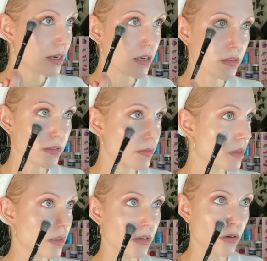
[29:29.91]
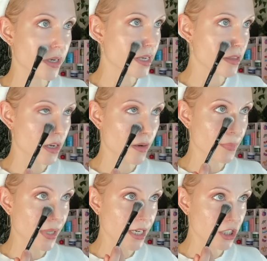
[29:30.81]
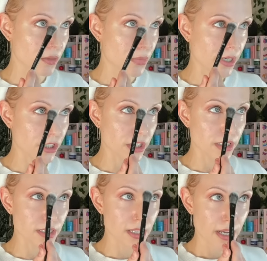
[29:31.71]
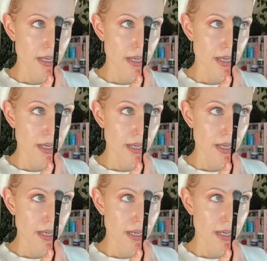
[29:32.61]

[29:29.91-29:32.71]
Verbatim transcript: It, you know, again, the complexion brushes